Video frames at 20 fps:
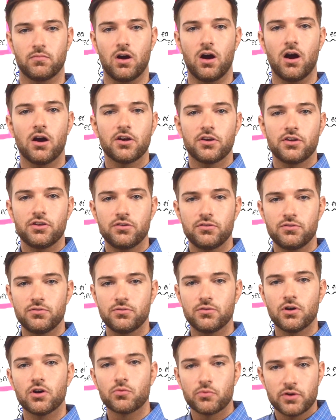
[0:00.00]
are
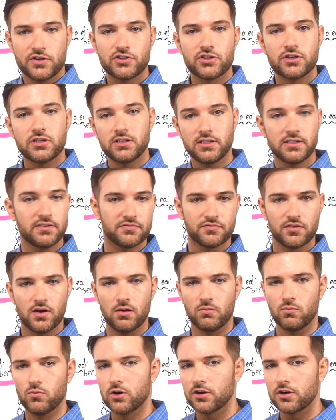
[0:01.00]
you originally from?